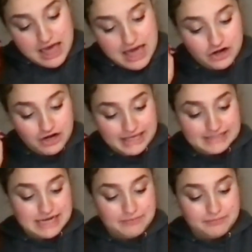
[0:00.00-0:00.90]
And our
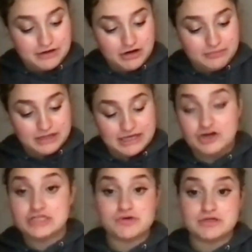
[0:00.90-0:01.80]

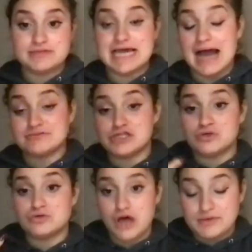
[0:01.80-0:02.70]
anti-periplanar is going to be the
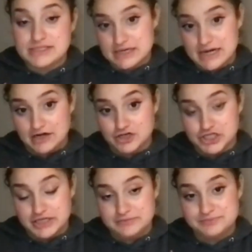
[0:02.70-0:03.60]
absolute lowest in
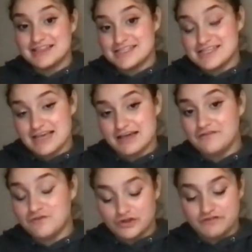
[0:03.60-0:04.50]
energy. This is
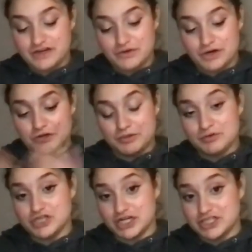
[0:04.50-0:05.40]
it for the video on Newman
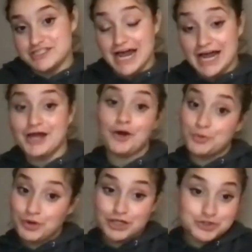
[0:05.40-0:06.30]
projections. I hope
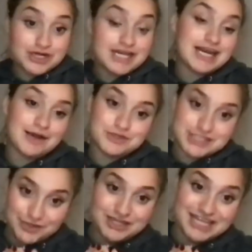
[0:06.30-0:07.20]
you all enjoyed, and I will
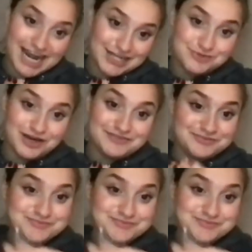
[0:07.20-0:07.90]
see you in the next one.